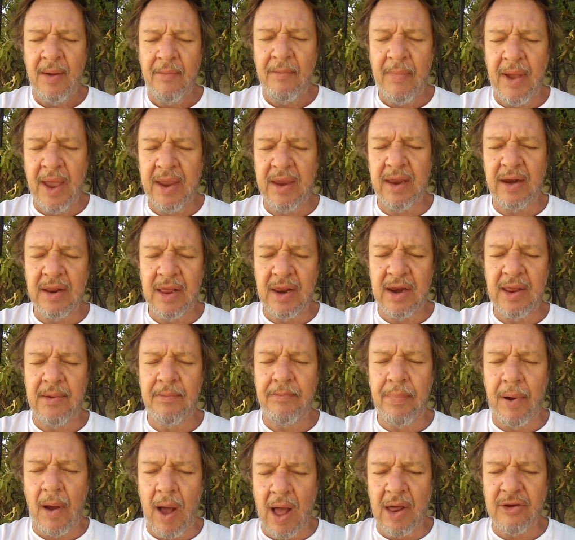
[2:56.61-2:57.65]
making it
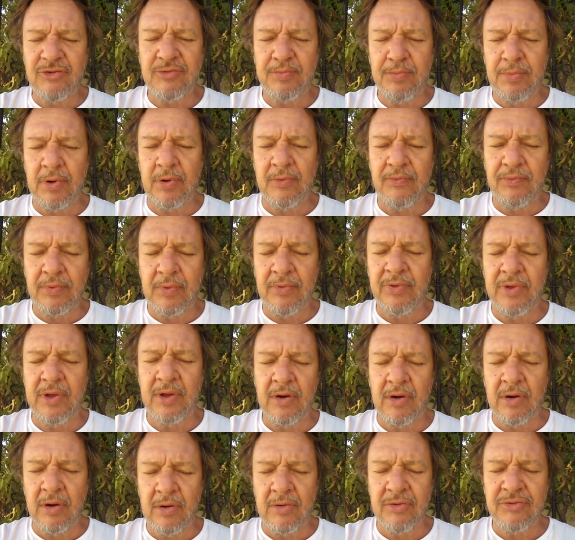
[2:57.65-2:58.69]
impossible for the
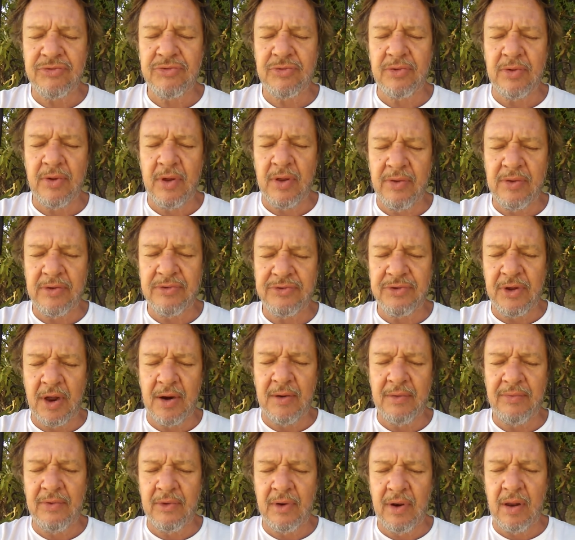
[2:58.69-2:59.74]
earth's,
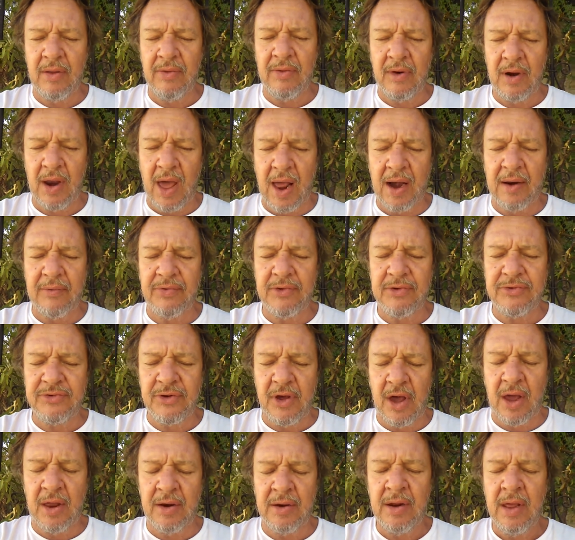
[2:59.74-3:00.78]
the light of the
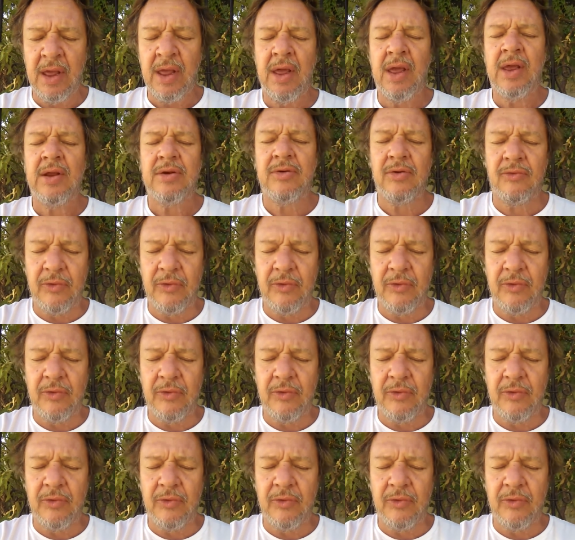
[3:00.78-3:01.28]
sun to